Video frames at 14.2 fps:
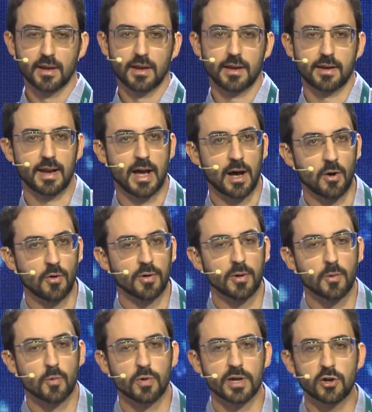Now,
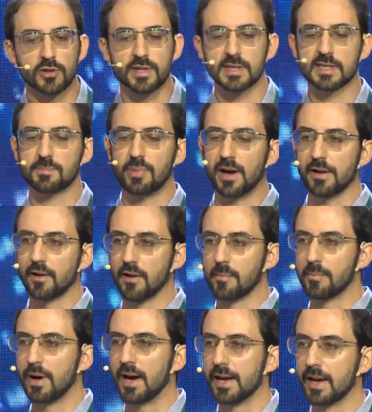we got inspired
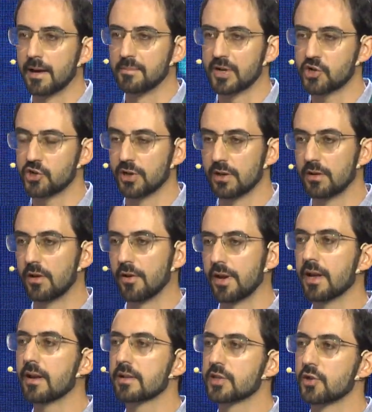by a machine
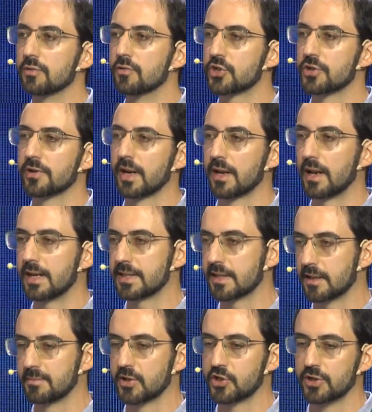learning solution, a
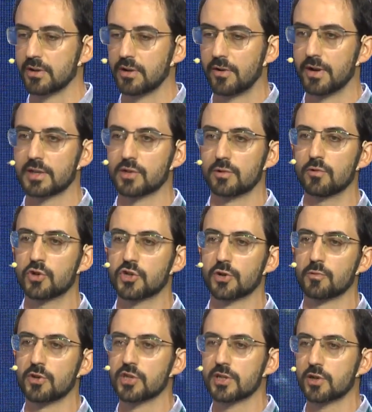classical machine learning solution,
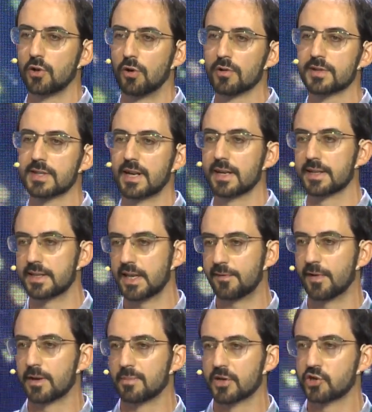which is called
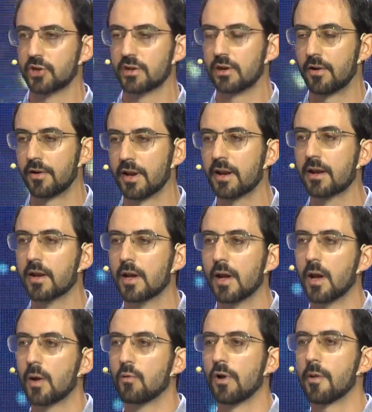scientific machine learning,
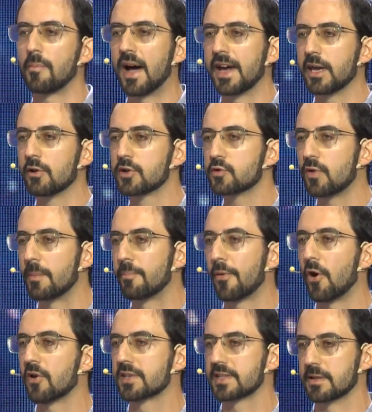whereby you do
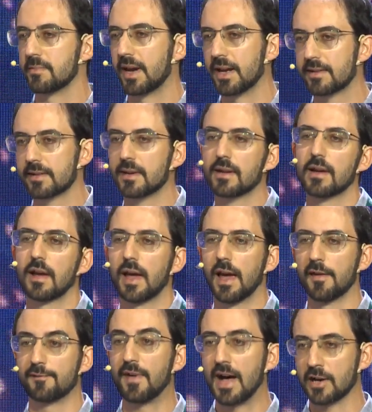approximate a
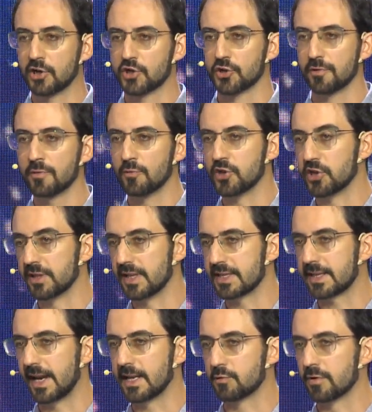function, which in this
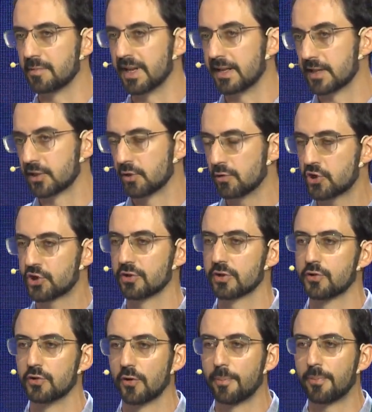case will be the solution
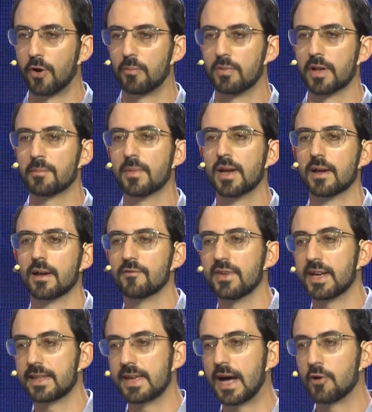to your problem,
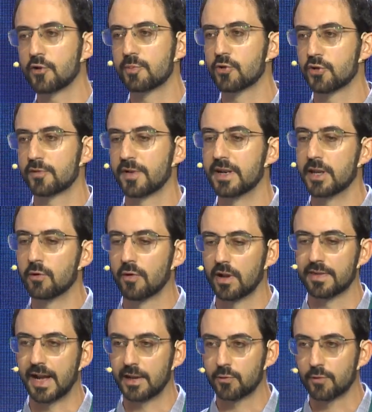via the output of a neural
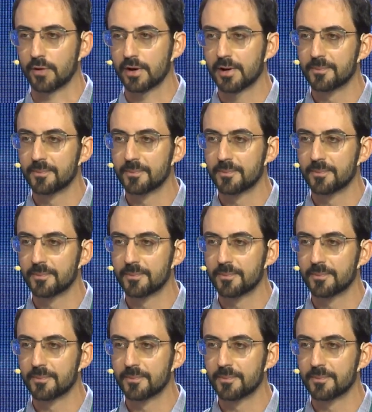network.